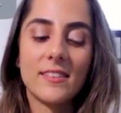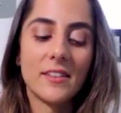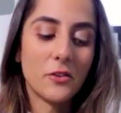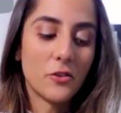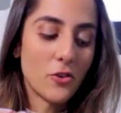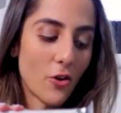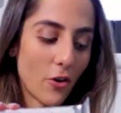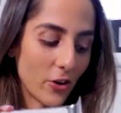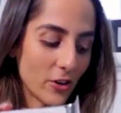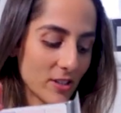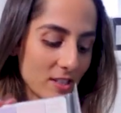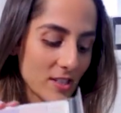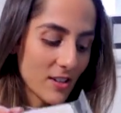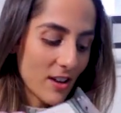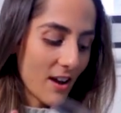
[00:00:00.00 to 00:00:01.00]
little
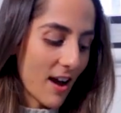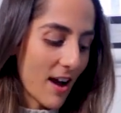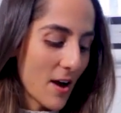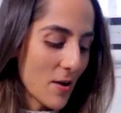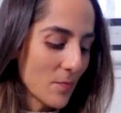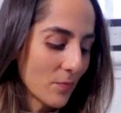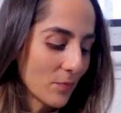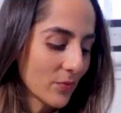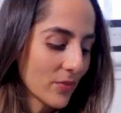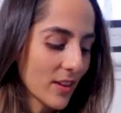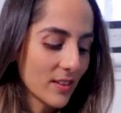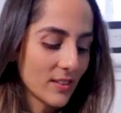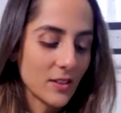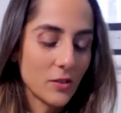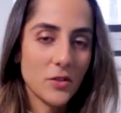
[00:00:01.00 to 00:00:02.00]
notes, um,
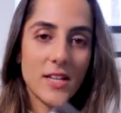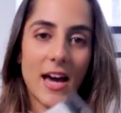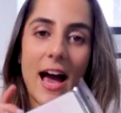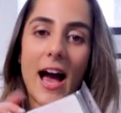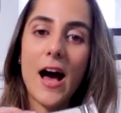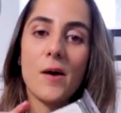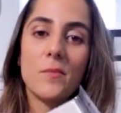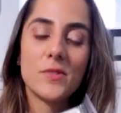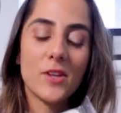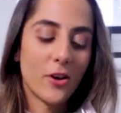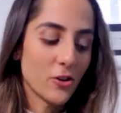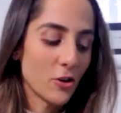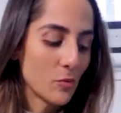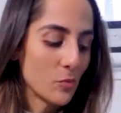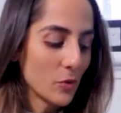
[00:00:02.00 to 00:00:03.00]
little tabs
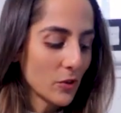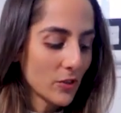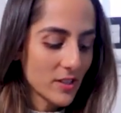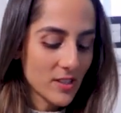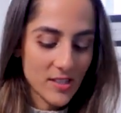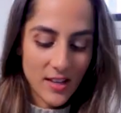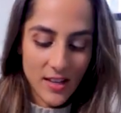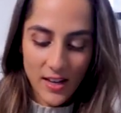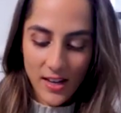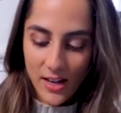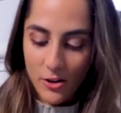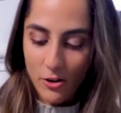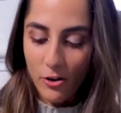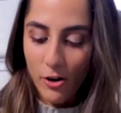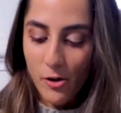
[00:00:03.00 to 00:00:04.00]
on your books
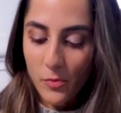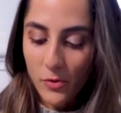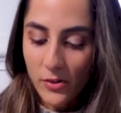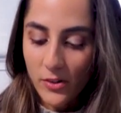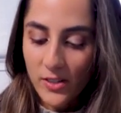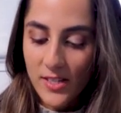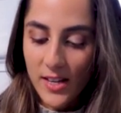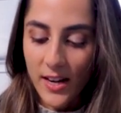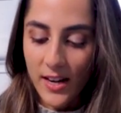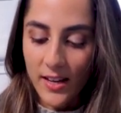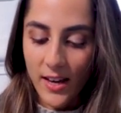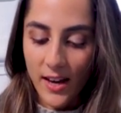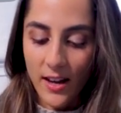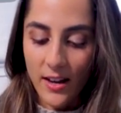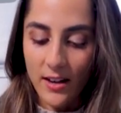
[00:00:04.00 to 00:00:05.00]
in your notebooks. And
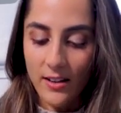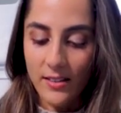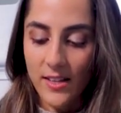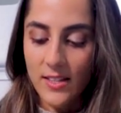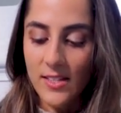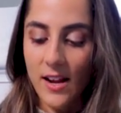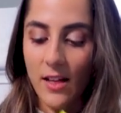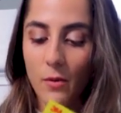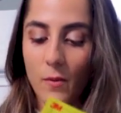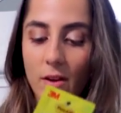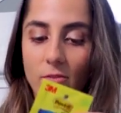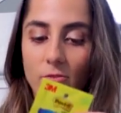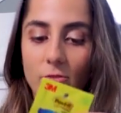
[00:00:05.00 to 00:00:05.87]
again, there's another one